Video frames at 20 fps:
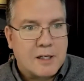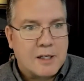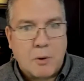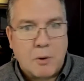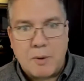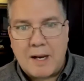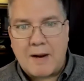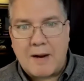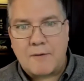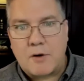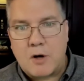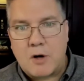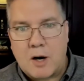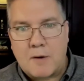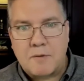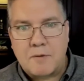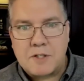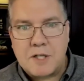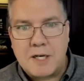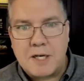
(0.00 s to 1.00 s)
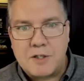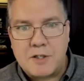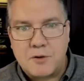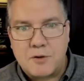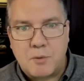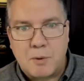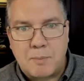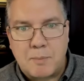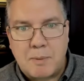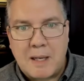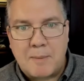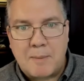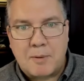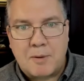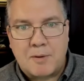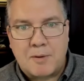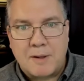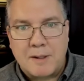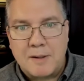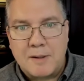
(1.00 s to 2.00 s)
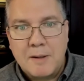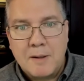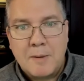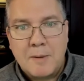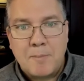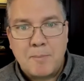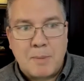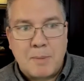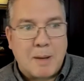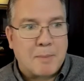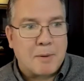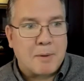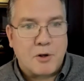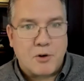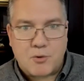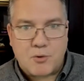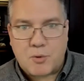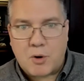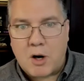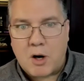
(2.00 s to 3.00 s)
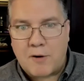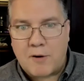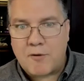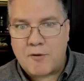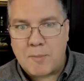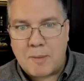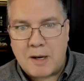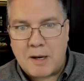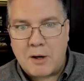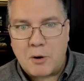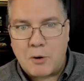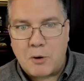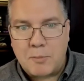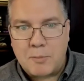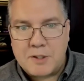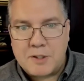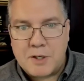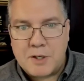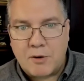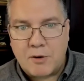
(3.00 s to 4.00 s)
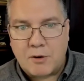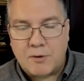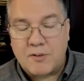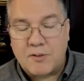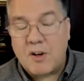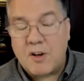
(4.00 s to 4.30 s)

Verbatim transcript: go and have conversations with people and be able to draw from my own material.